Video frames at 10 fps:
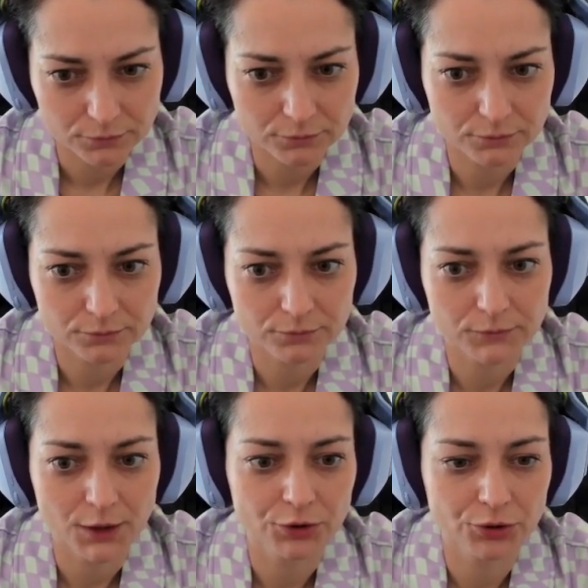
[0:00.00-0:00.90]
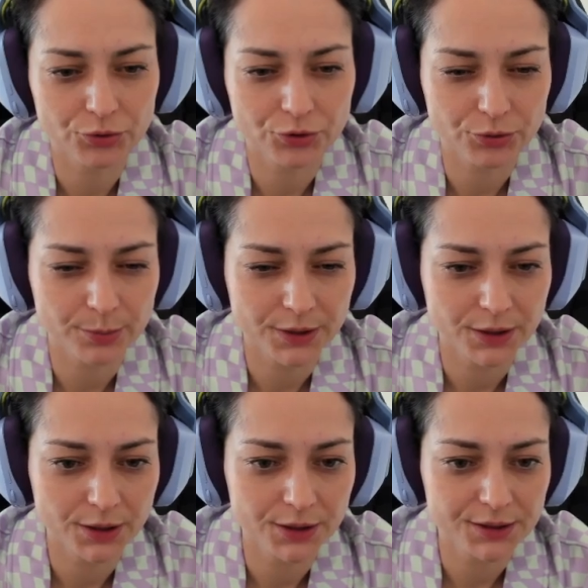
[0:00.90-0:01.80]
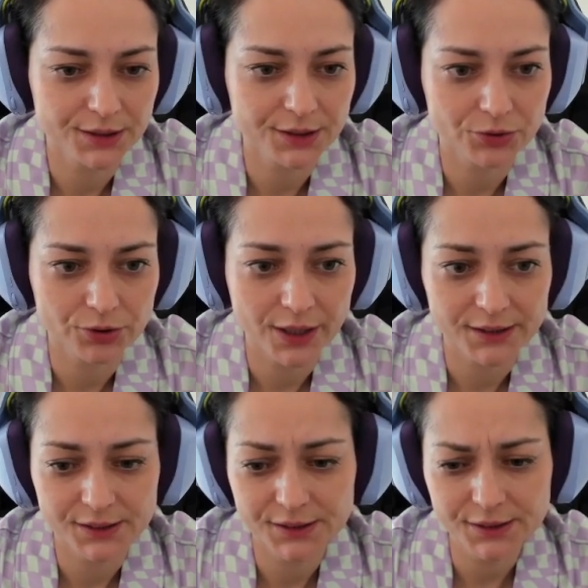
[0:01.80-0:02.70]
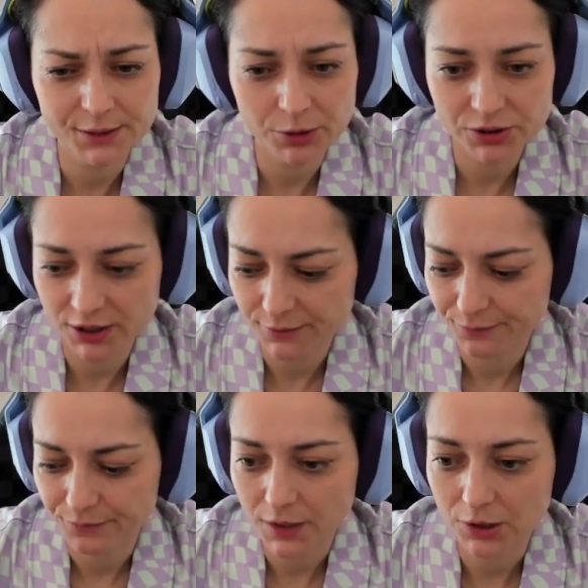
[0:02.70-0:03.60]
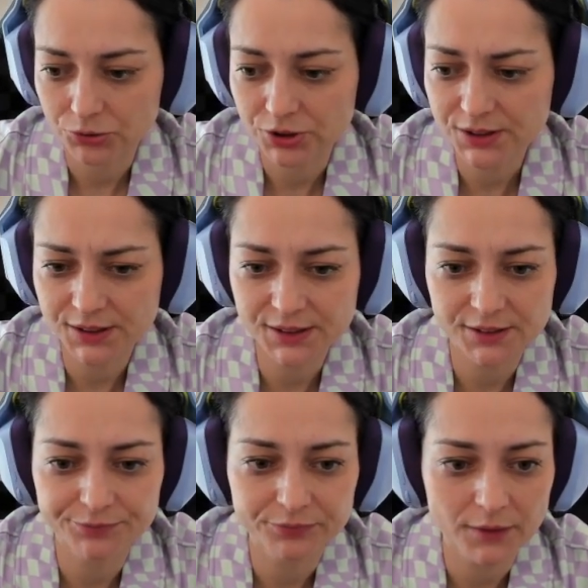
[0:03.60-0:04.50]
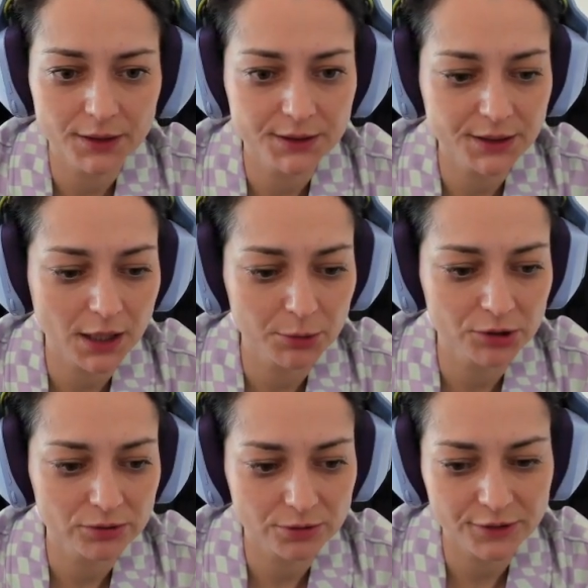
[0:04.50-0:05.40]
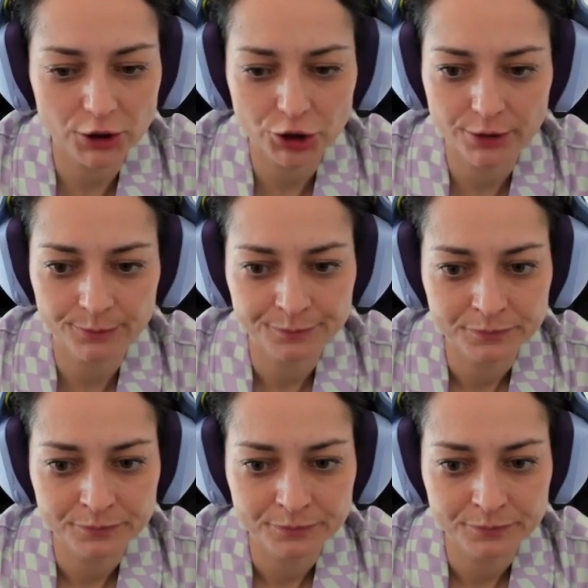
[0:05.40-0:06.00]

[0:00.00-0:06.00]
It used to be e6 or knight c6 mostly. Now d6 is coming to fashion.